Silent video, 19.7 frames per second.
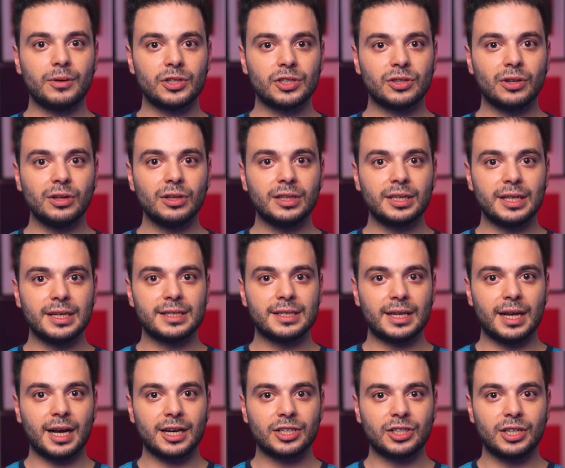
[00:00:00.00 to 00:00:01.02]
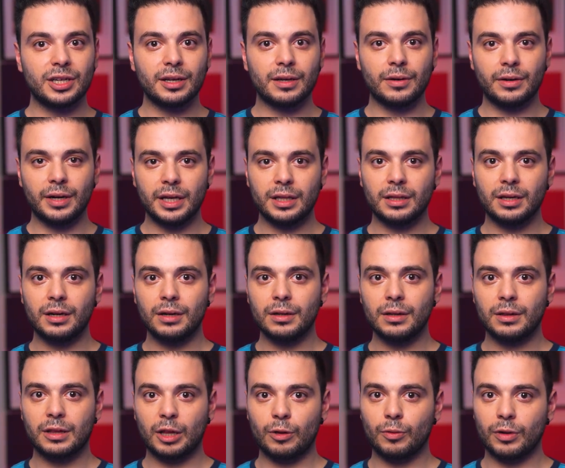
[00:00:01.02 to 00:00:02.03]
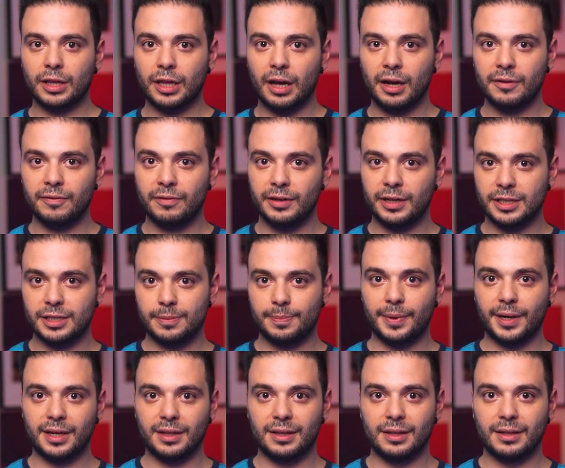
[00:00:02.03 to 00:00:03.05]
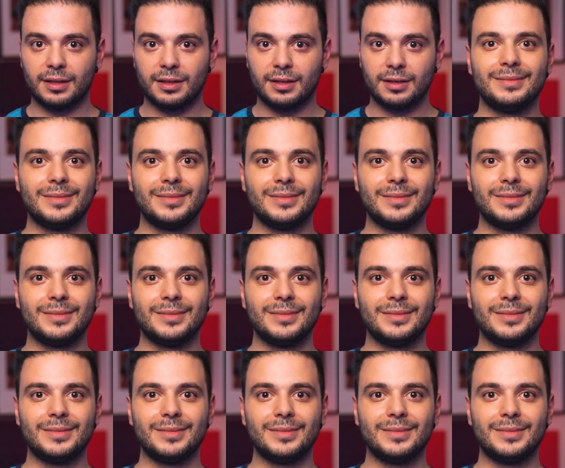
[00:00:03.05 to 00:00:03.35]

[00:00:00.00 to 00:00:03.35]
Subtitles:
result is actually greater than what I've expected.